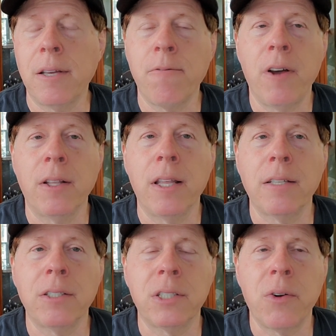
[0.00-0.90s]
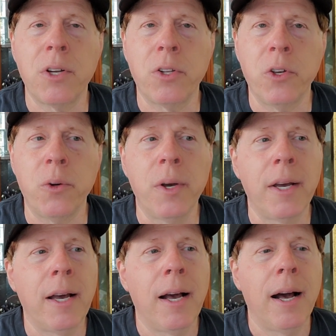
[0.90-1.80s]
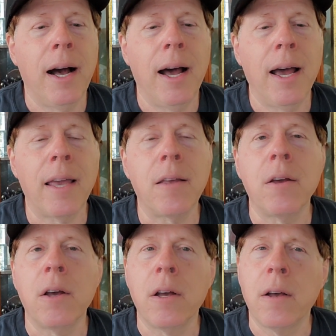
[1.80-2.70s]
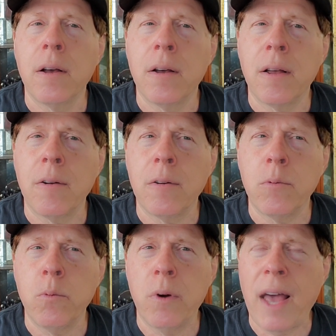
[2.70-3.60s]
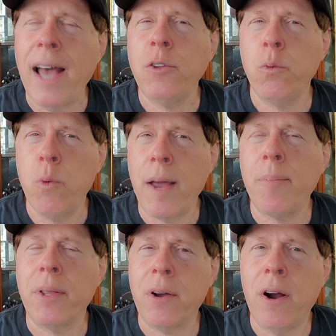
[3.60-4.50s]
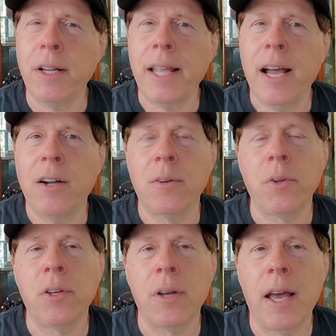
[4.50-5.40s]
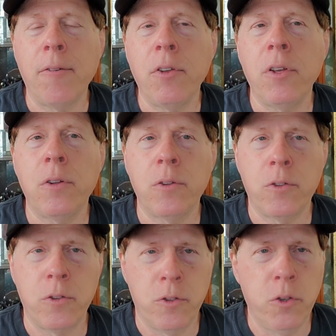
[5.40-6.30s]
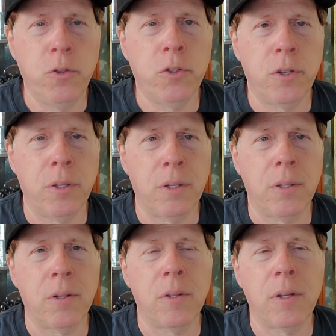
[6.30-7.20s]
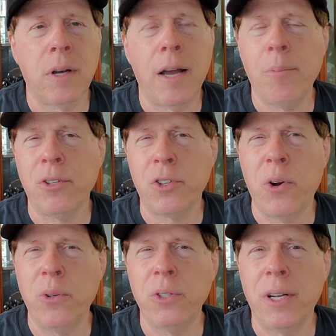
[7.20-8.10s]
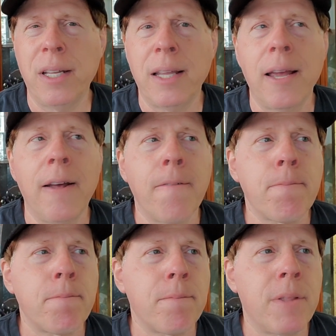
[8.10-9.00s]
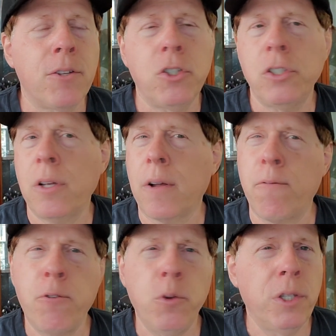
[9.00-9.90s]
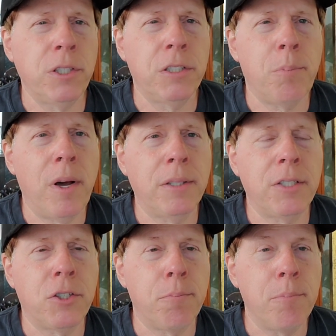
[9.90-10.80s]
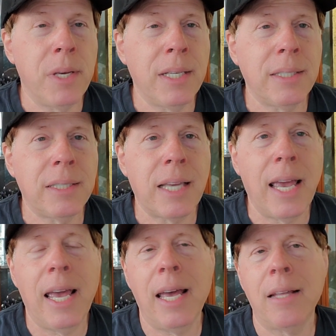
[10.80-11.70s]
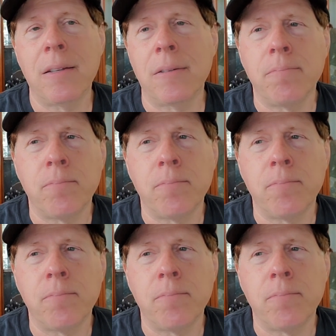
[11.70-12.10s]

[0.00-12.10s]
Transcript: I found necessary to do. I had to wipe the car down when you after you use the high pressure hose on it. There's just a few little spots that you miss, and